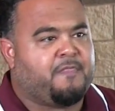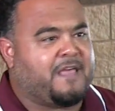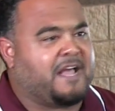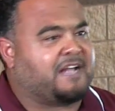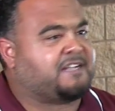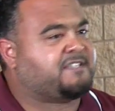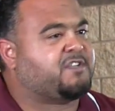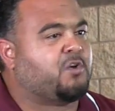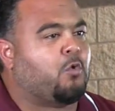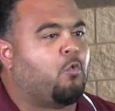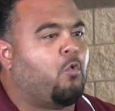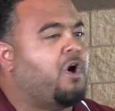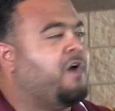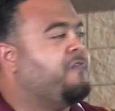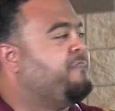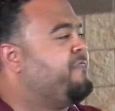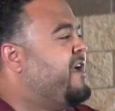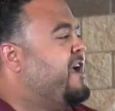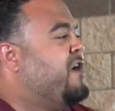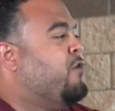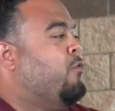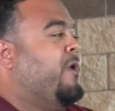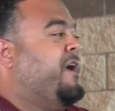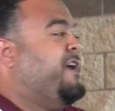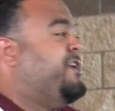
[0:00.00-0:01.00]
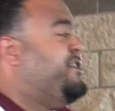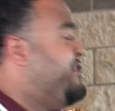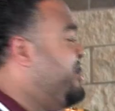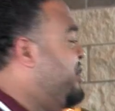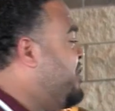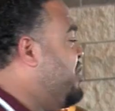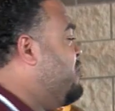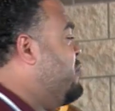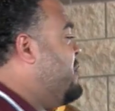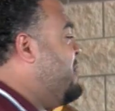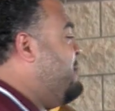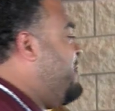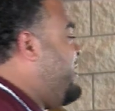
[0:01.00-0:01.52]
That's the one thing we
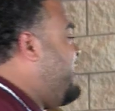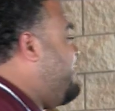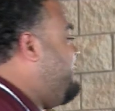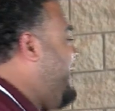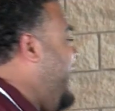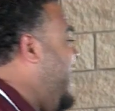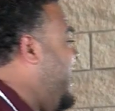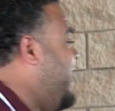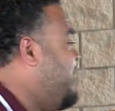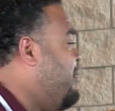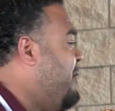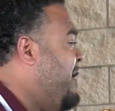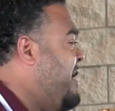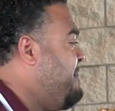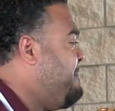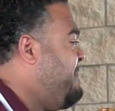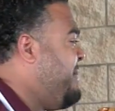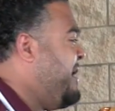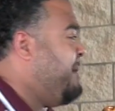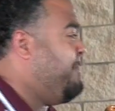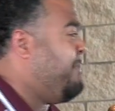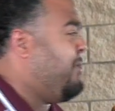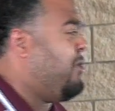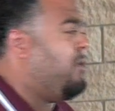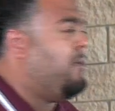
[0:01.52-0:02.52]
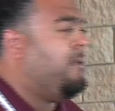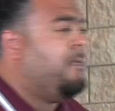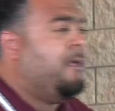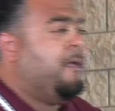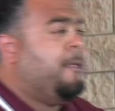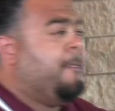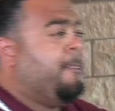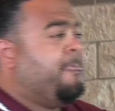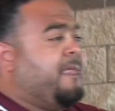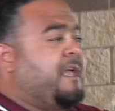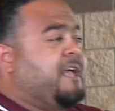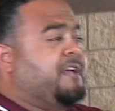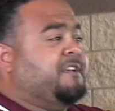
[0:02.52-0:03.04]
do when we evaluate people
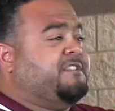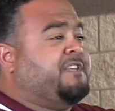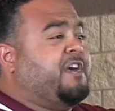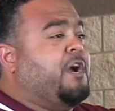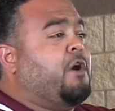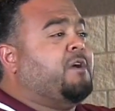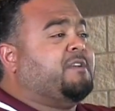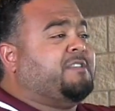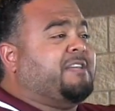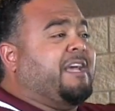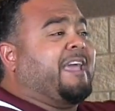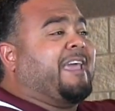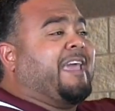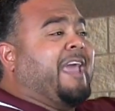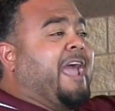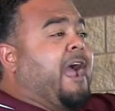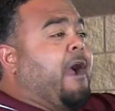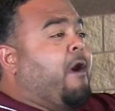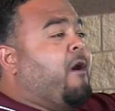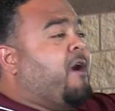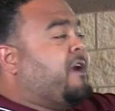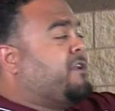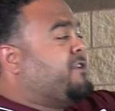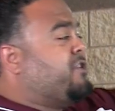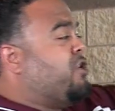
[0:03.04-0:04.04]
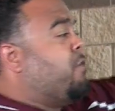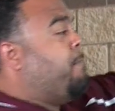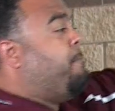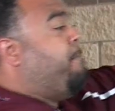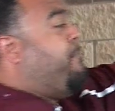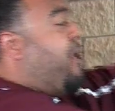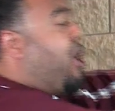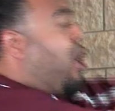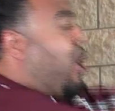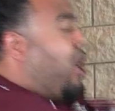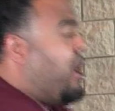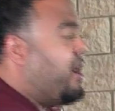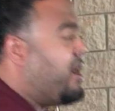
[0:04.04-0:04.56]
is there is a character
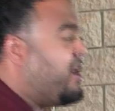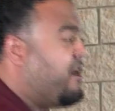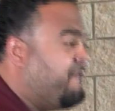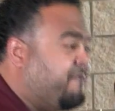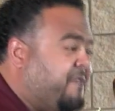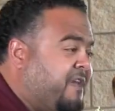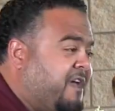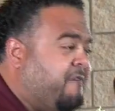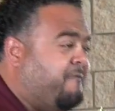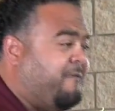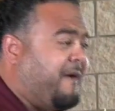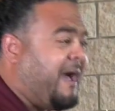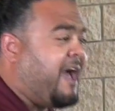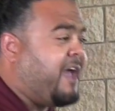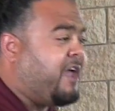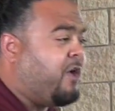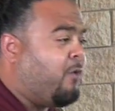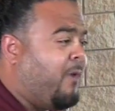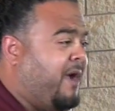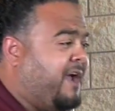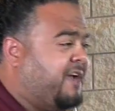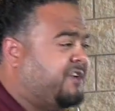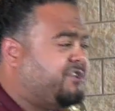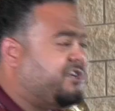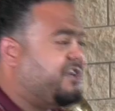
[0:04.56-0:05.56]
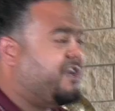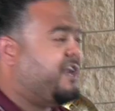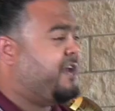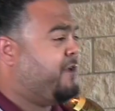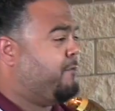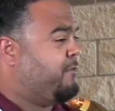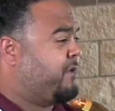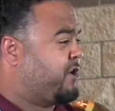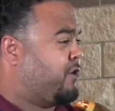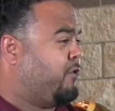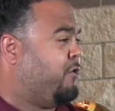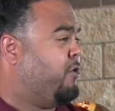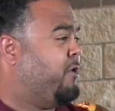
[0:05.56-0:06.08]
part of the evaluation
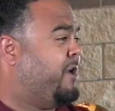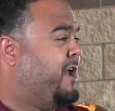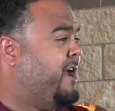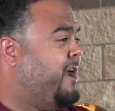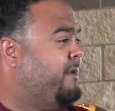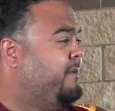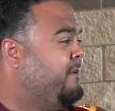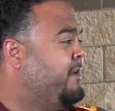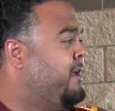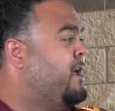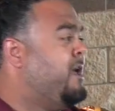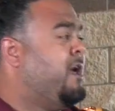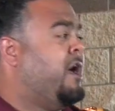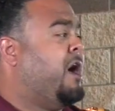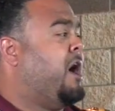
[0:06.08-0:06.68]
in recruiting.